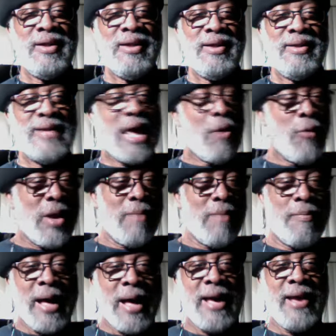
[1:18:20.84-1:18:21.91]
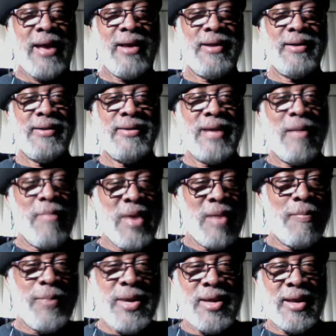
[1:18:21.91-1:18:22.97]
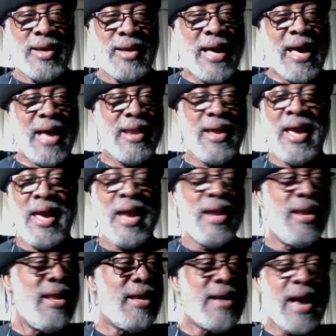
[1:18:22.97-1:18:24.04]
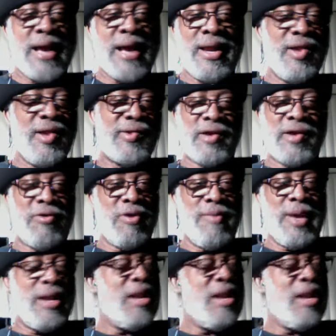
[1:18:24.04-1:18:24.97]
that went by that me and Peter had any kind of disagreement.